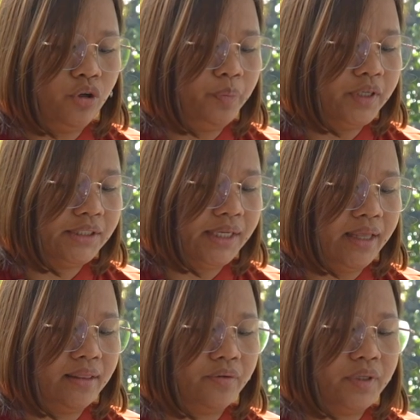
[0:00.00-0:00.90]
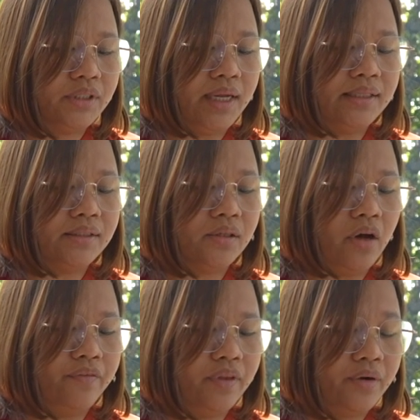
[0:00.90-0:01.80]
to present the results
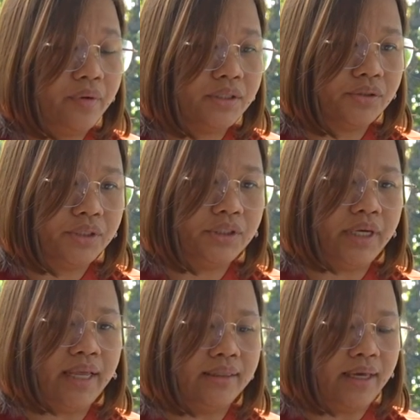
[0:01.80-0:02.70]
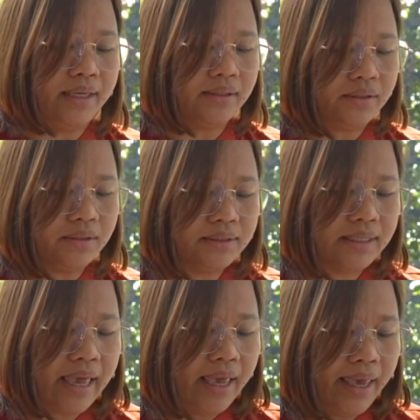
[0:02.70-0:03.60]
of their research
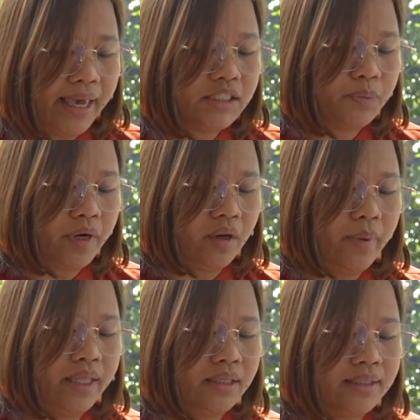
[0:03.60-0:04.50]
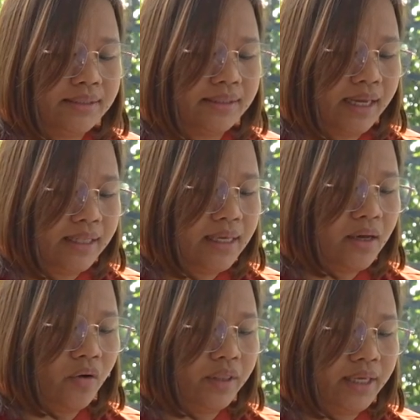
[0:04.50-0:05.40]
entitled Experimental
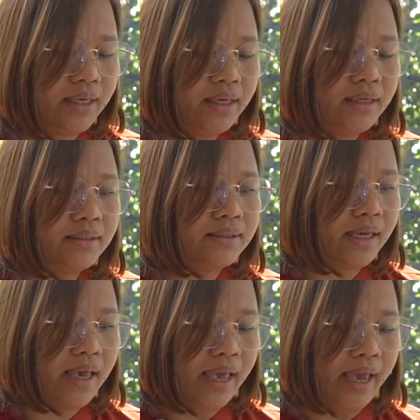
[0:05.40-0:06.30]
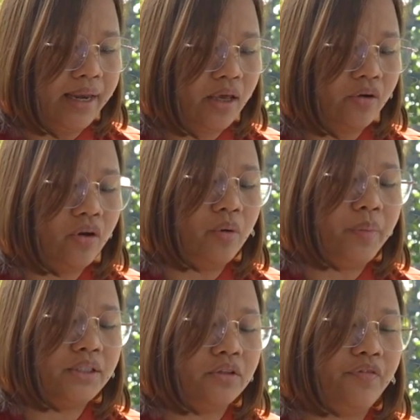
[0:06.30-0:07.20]
Study on the Yield and
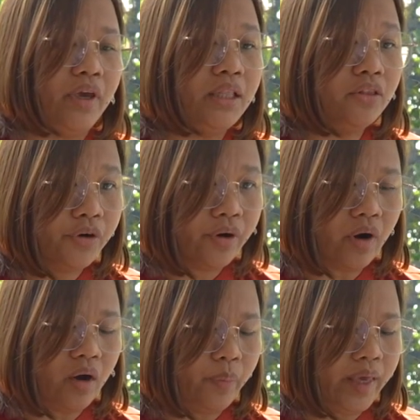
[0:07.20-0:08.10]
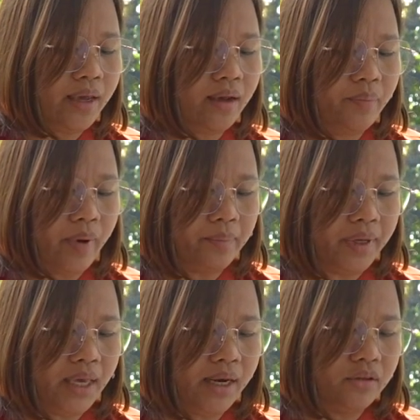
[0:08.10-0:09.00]
Economics of Intercropping
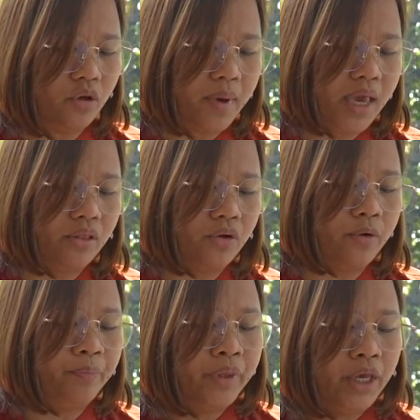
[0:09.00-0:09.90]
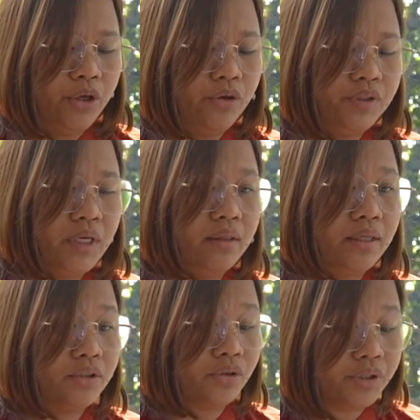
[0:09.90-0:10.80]
Pumpkin and Tomato using
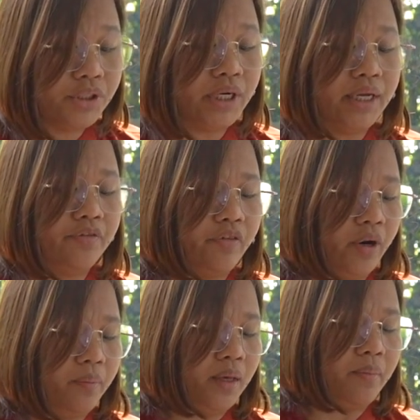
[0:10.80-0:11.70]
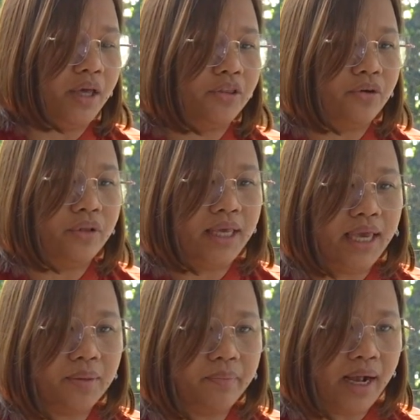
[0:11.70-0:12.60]
the Sorjan farming method
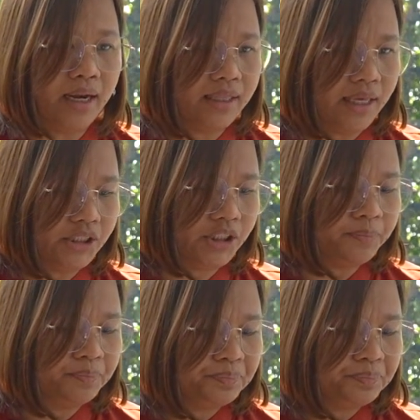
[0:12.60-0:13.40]
in Bangladesh.